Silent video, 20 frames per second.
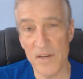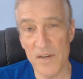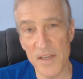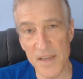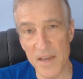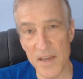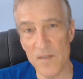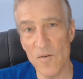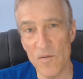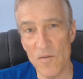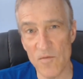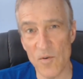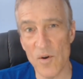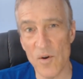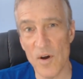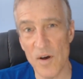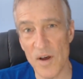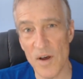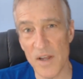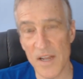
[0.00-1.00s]
And again,
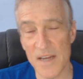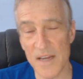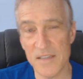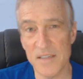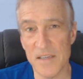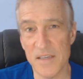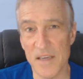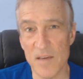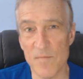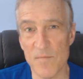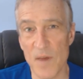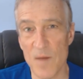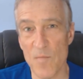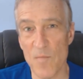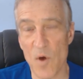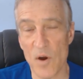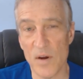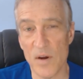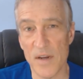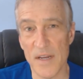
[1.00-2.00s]
overall, I like to keep my
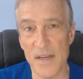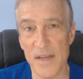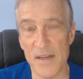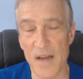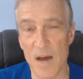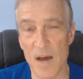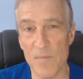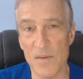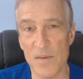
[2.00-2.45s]
marketing